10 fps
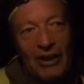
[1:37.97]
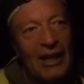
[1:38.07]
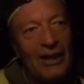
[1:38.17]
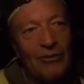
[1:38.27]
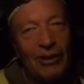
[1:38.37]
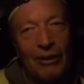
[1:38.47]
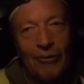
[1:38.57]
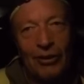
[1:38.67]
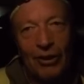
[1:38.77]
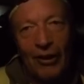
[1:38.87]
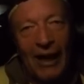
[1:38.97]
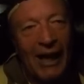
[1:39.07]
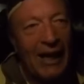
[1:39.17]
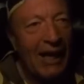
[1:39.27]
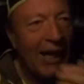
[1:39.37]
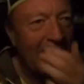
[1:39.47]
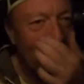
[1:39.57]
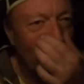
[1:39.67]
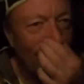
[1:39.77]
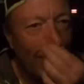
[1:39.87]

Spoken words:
And that's when they were in their heyday, you know,